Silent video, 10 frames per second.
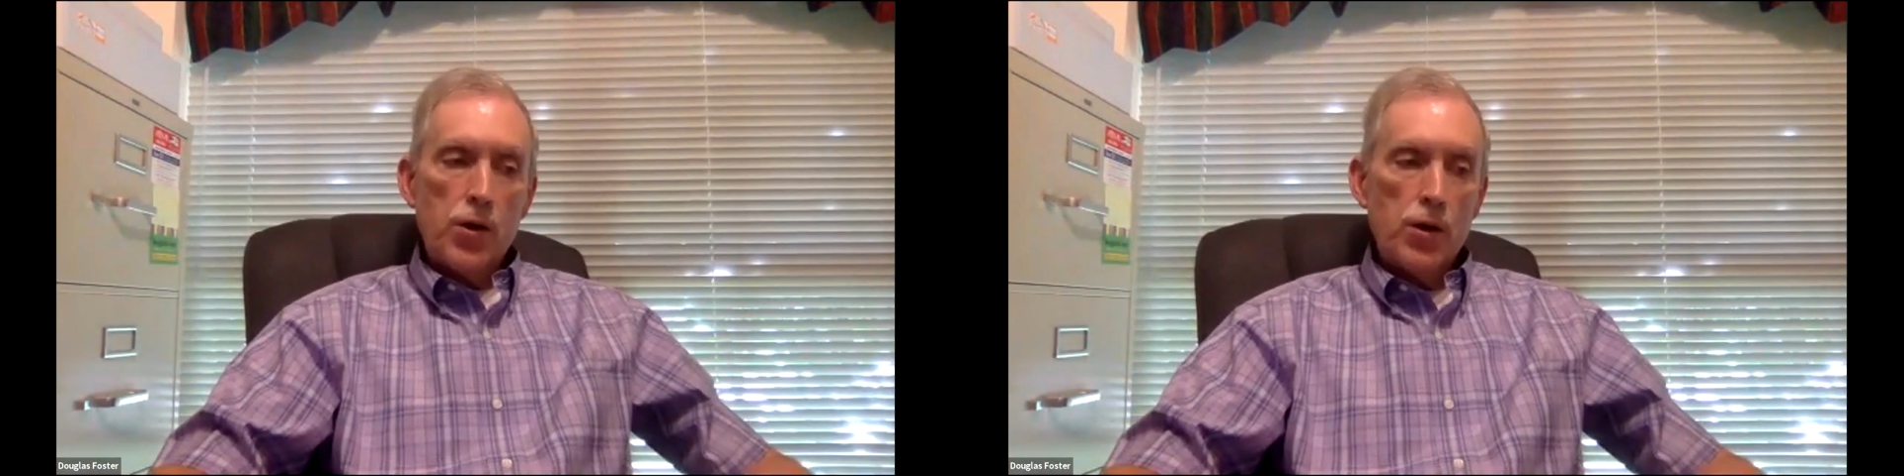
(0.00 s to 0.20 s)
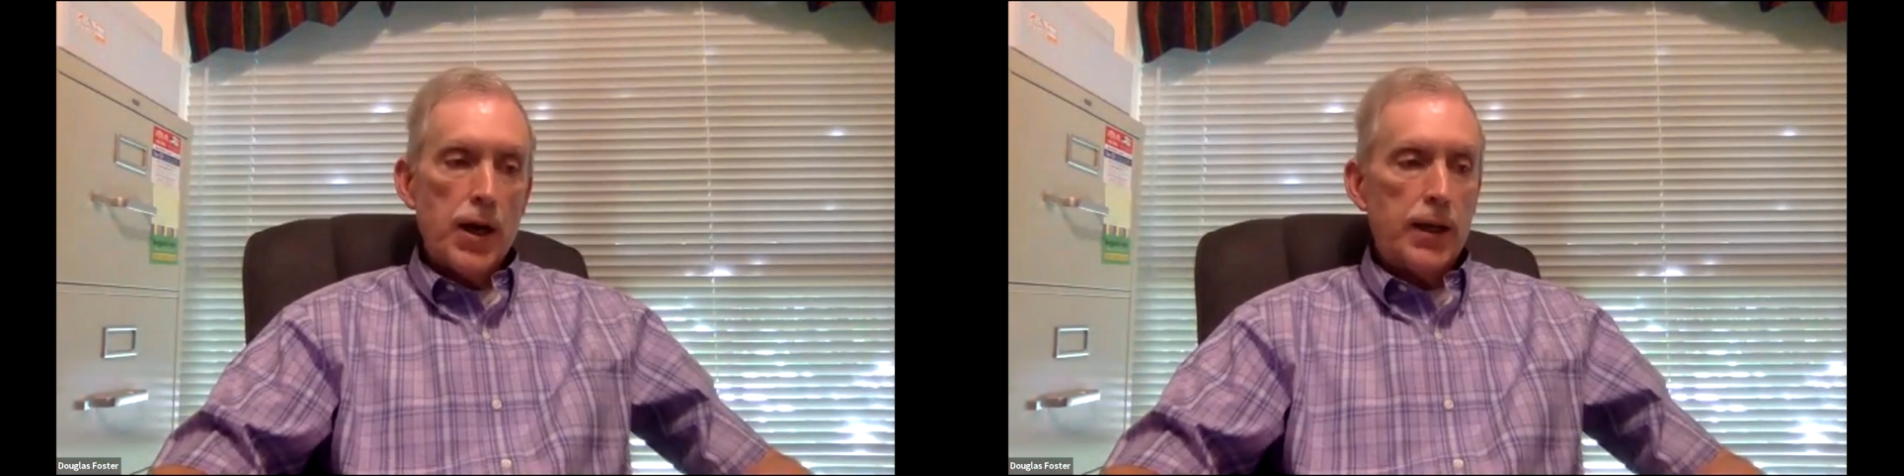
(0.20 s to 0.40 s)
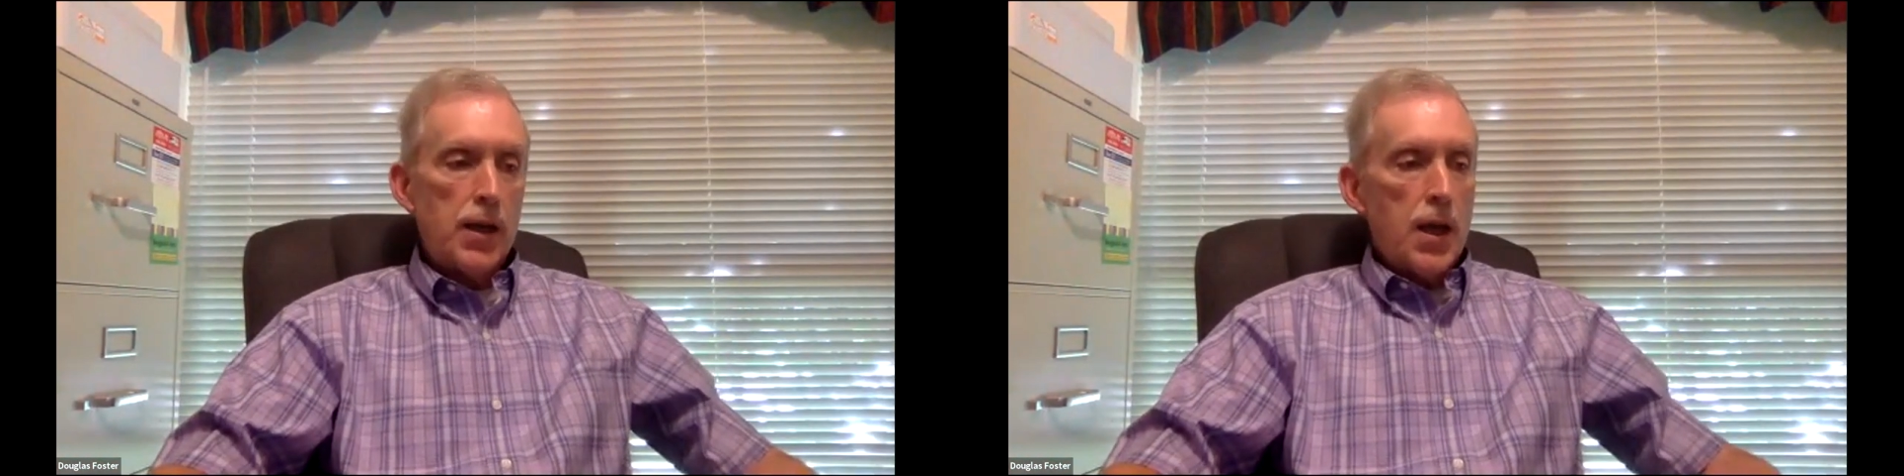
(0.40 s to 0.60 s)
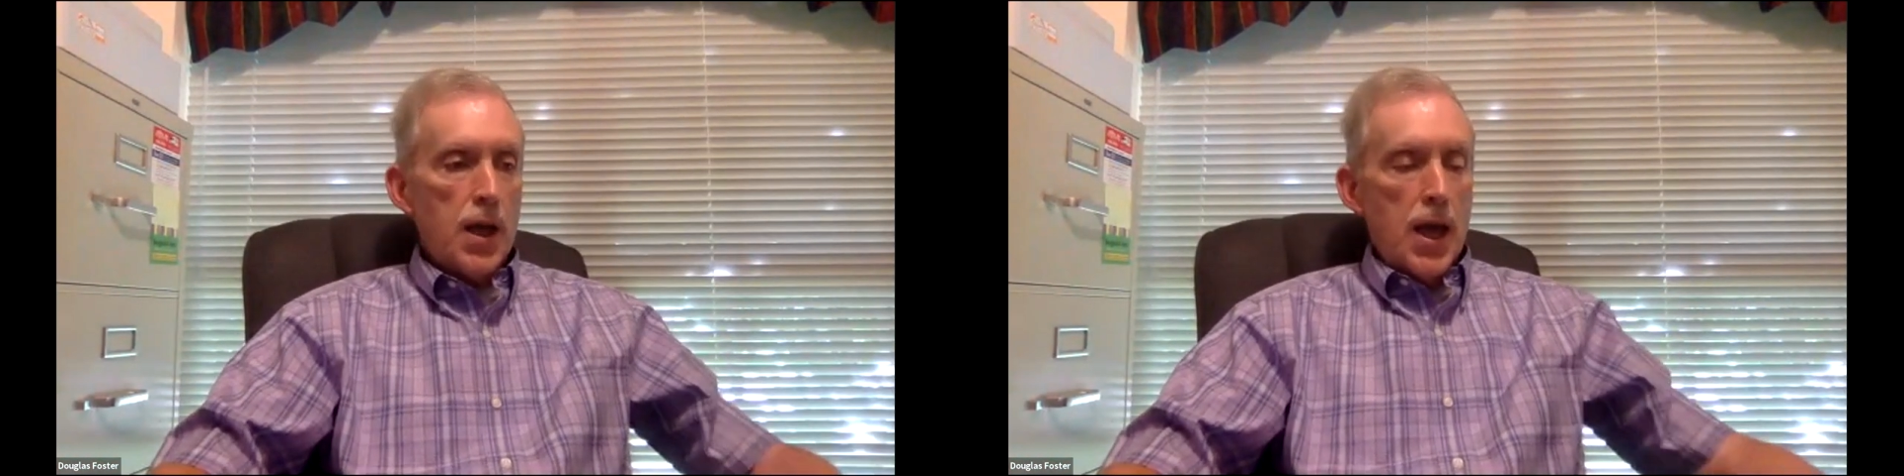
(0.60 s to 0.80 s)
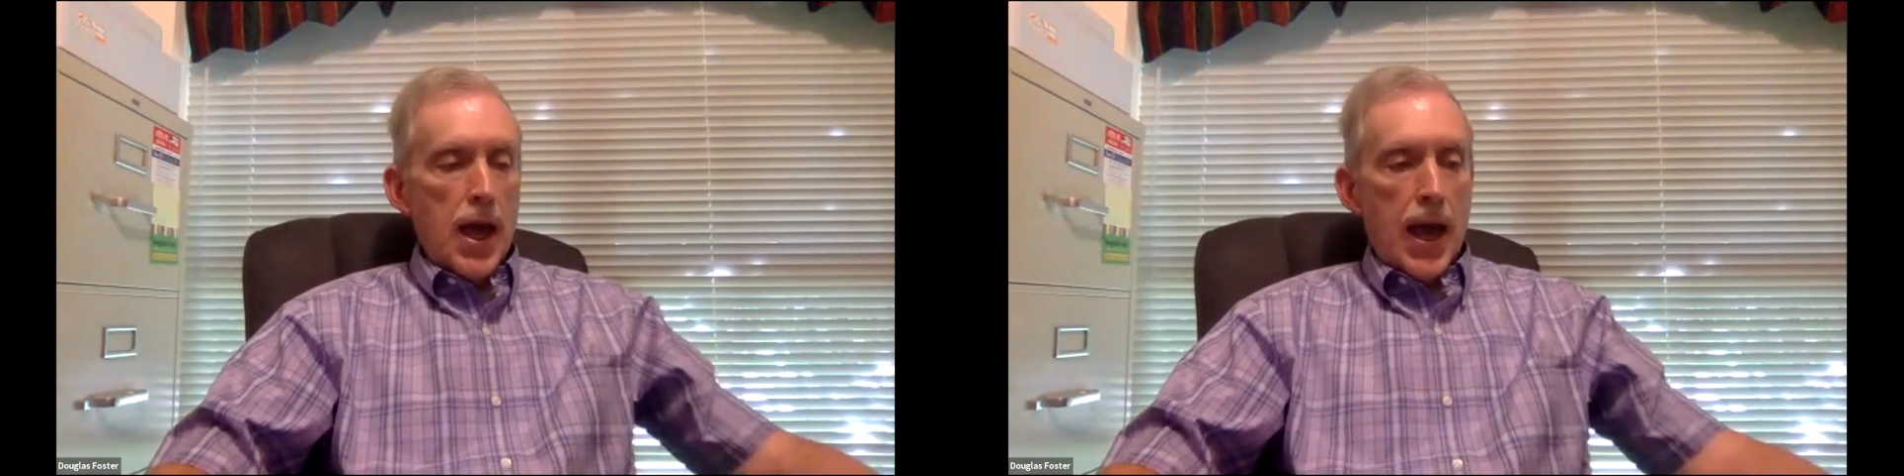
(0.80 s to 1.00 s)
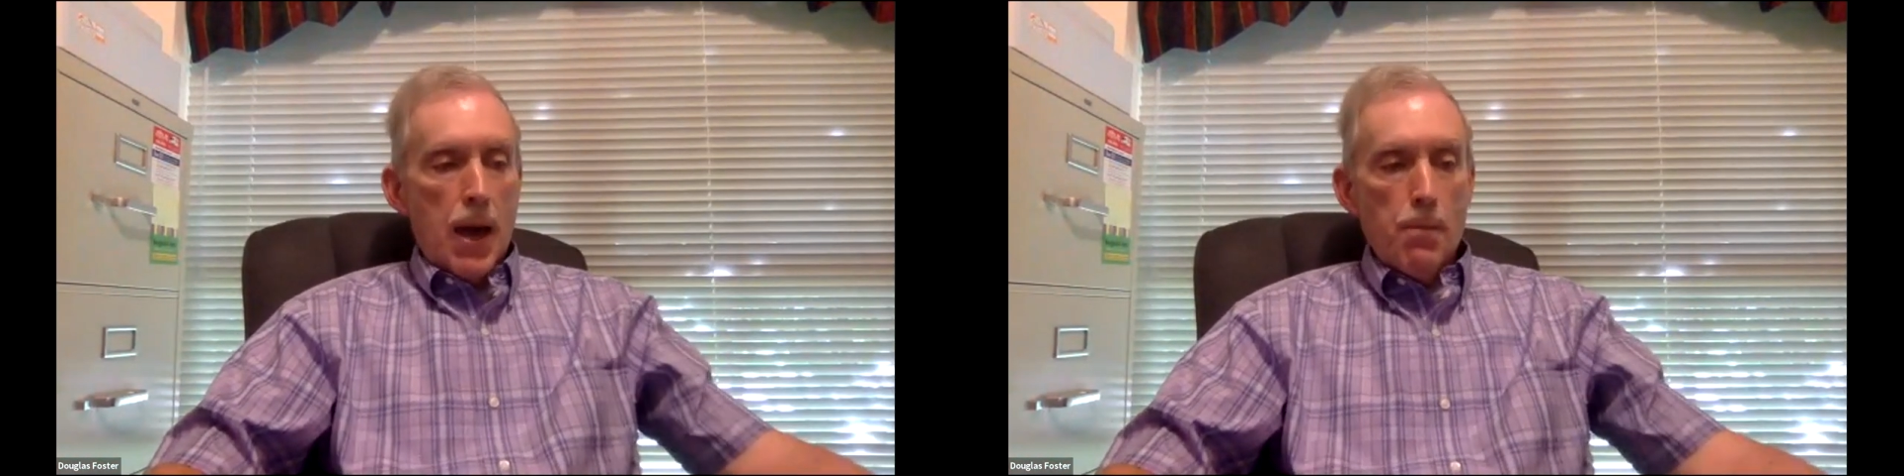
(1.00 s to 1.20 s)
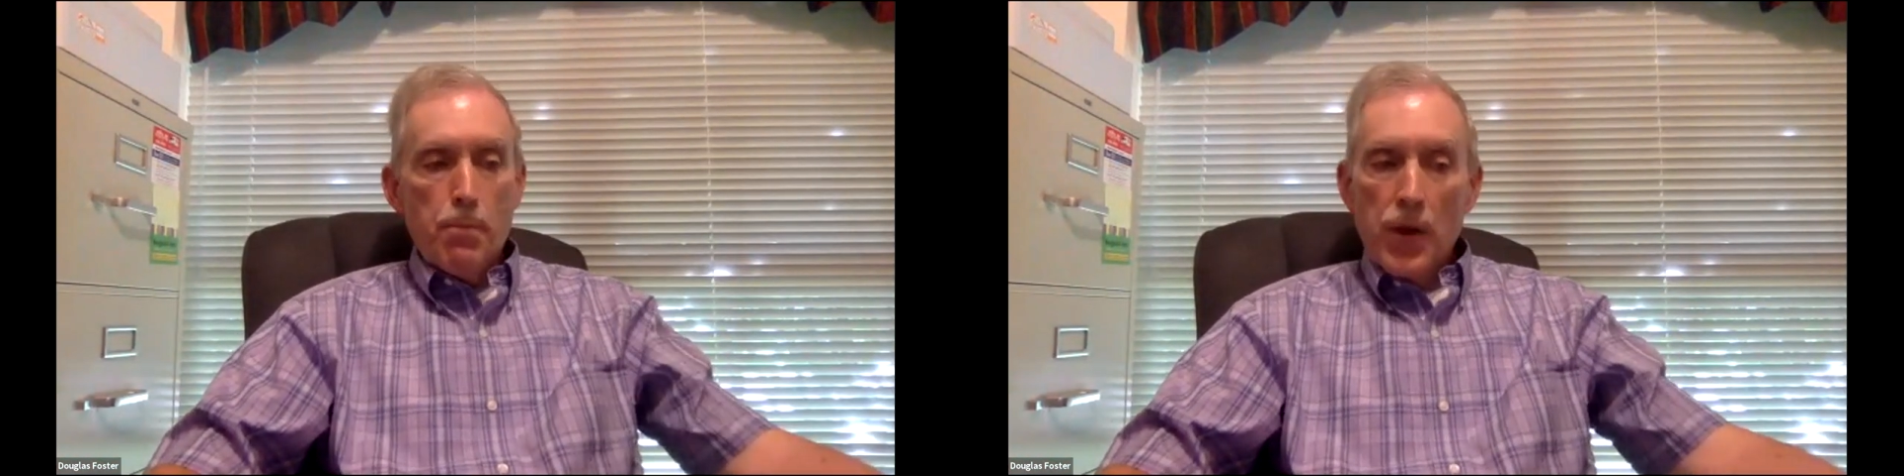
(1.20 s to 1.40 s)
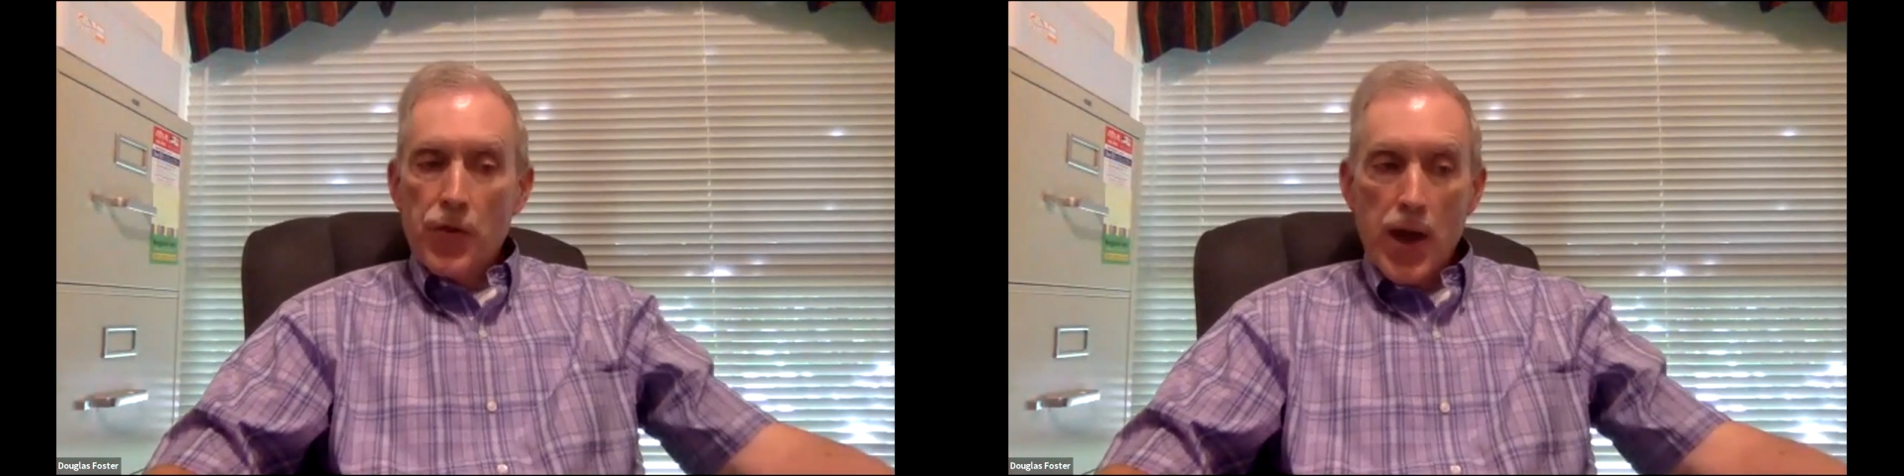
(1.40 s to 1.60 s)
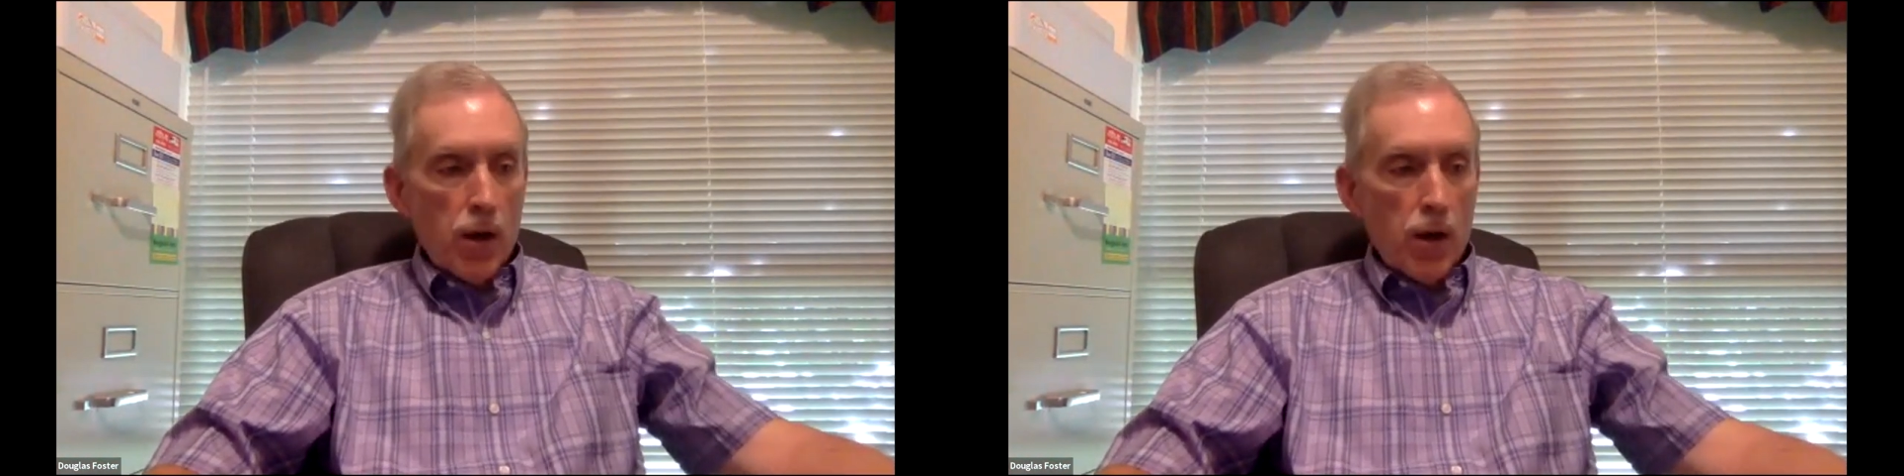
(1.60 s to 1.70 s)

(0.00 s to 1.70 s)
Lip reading: good. But they